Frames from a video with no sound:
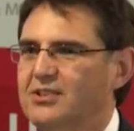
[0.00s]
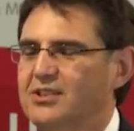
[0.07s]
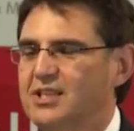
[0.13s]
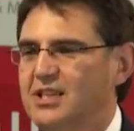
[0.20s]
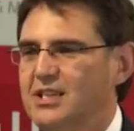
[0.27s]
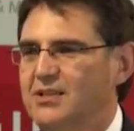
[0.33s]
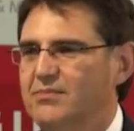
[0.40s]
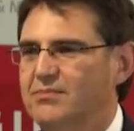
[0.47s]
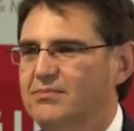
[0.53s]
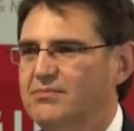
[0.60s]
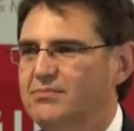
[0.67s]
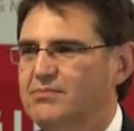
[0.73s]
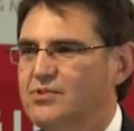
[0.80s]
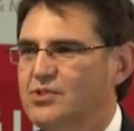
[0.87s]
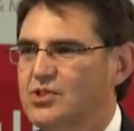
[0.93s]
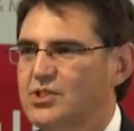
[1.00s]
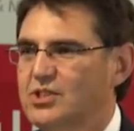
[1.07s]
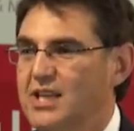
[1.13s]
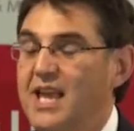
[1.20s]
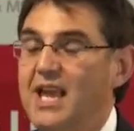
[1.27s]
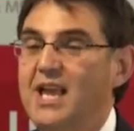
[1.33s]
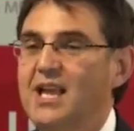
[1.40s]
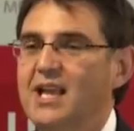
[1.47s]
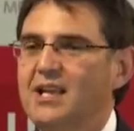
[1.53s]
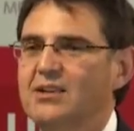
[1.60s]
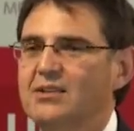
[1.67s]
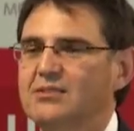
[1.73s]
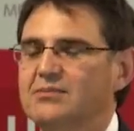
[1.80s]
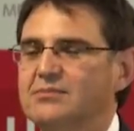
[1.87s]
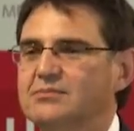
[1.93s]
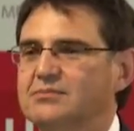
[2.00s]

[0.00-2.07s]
the care,